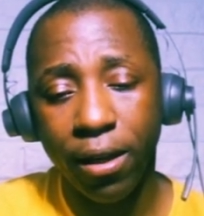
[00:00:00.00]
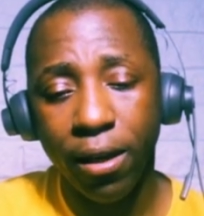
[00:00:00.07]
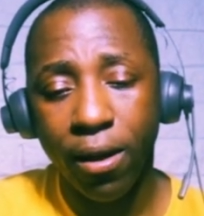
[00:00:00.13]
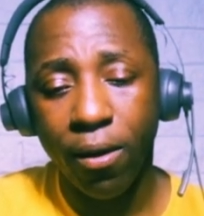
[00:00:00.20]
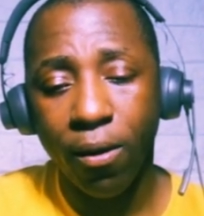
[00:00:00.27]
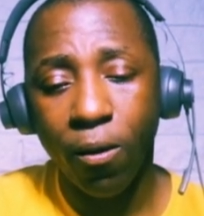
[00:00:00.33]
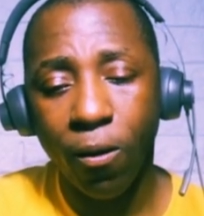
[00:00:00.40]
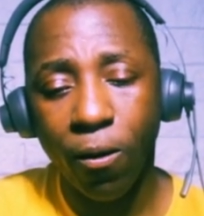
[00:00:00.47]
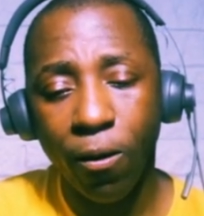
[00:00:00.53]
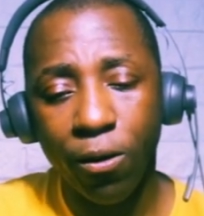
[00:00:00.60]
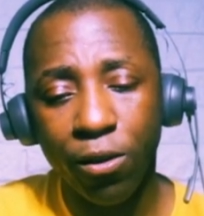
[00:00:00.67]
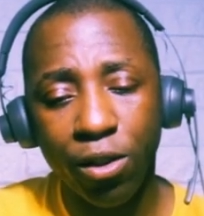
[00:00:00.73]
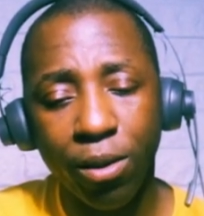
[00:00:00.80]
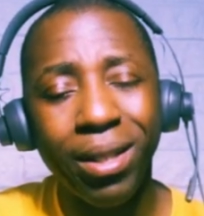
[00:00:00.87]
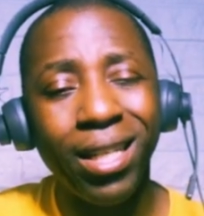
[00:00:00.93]
or some
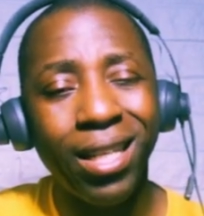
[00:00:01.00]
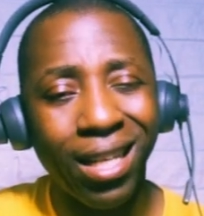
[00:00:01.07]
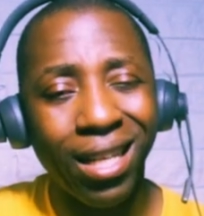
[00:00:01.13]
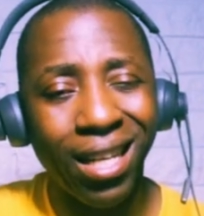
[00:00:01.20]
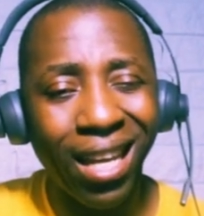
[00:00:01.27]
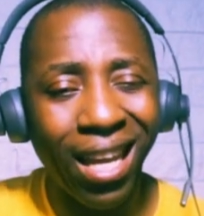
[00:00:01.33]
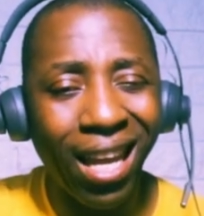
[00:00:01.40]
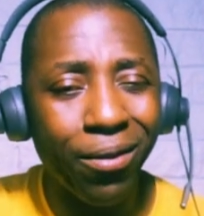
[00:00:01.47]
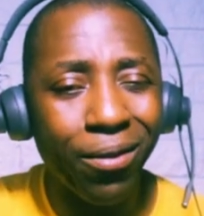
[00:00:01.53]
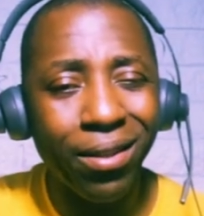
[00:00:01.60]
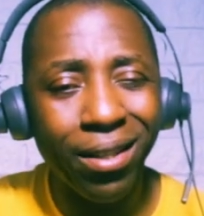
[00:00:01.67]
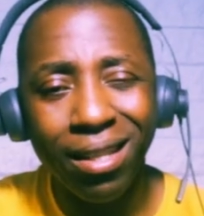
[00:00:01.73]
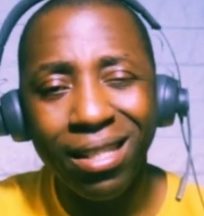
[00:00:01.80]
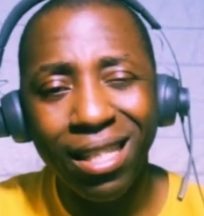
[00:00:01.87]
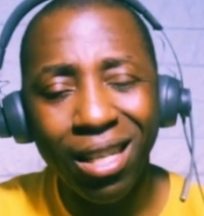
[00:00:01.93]
of the accounts that I
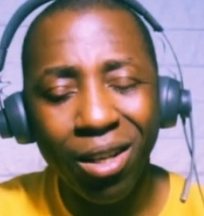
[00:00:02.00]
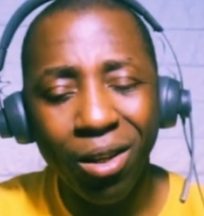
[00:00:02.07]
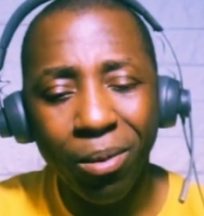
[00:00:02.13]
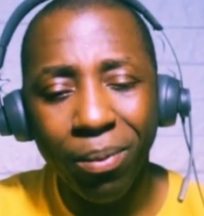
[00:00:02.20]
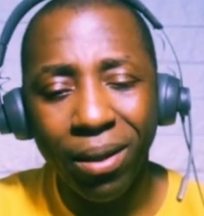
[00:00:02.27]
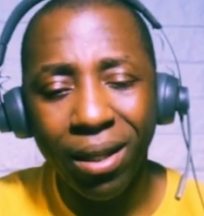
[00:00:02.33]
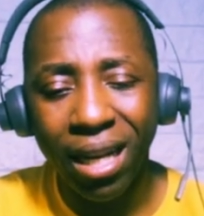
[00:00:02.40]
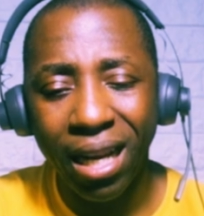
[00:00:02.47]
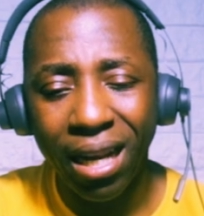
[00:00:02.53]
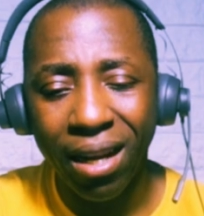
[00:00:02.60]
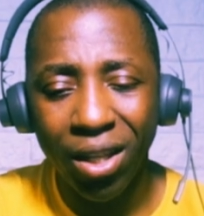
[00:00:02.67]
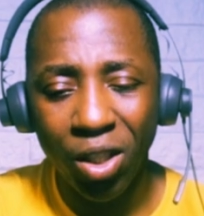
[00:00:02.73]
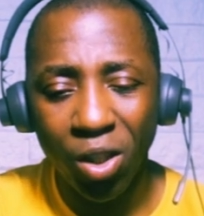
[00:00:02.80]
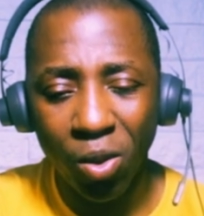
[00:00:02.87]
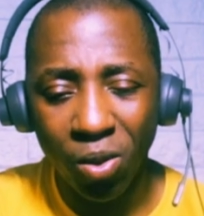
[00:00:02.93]
set up and how I
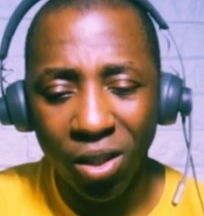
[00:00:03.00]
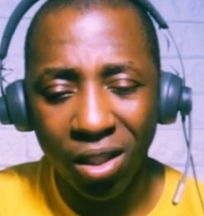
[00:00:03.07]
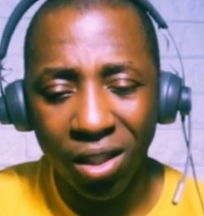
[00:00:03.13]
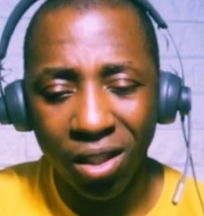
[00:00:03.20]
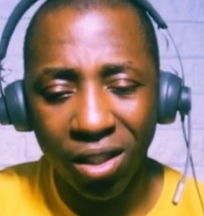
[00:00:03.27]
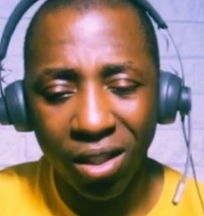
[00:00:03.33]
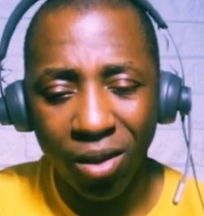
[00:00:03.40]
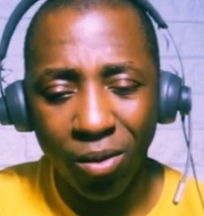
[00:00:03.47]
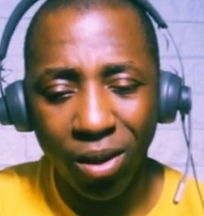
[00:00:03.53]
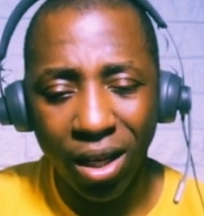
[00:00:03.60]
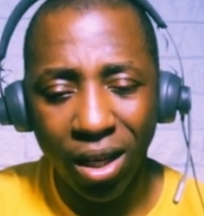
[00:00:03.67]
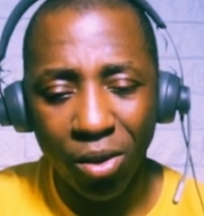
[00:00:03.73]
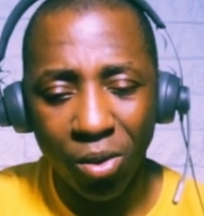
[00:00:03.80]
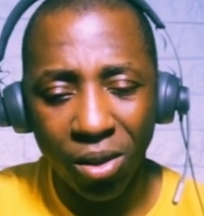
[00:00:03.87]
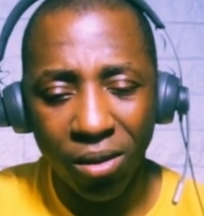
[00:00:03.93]
use it and what I
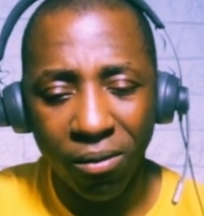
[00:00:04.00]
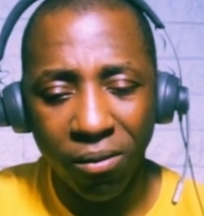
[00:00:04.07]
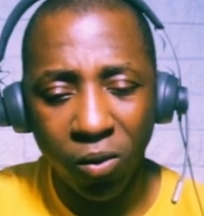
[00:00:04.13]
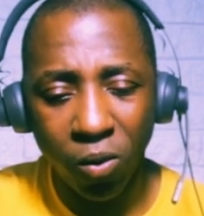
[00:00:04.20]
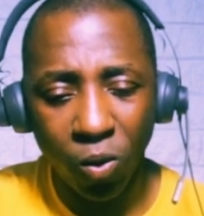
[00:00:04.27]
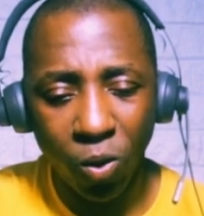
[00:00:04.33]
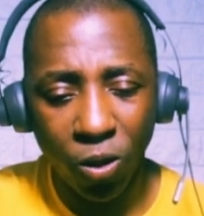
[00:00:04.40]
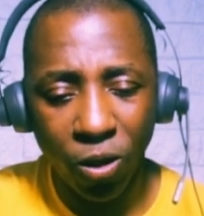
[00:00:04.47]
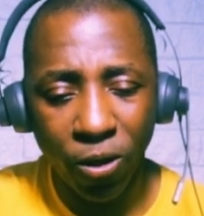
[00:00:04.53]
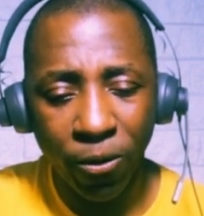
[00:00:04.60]
use it for.